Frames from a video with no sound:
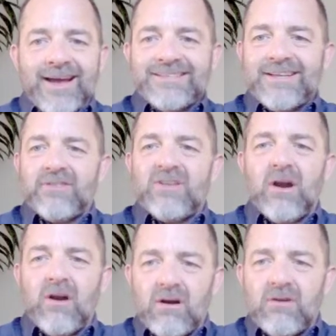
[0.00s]
I said, there
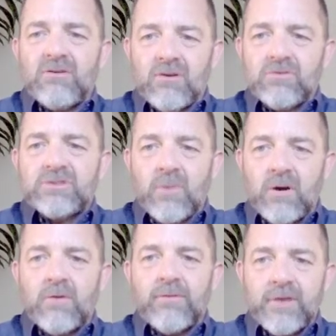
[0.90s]
are no
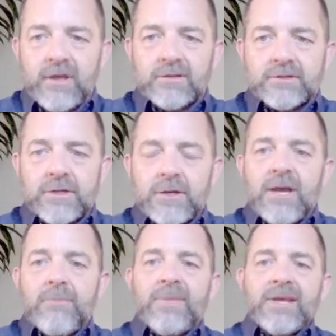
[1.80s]
small things
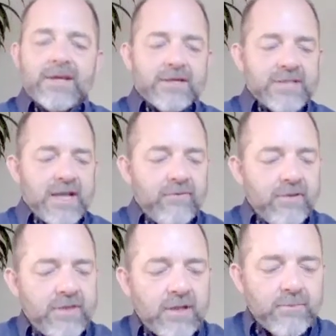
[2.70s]
because
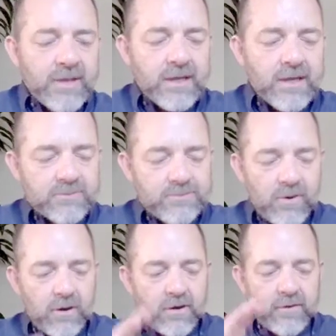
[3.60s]
everything becomes
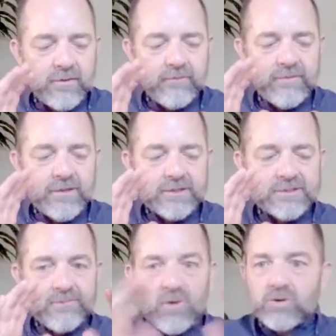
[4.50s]
part of this
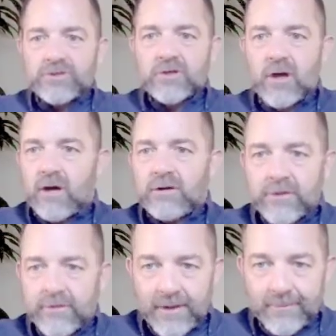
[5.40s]
emotional
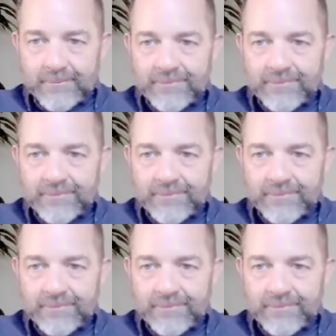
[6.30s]
hologram.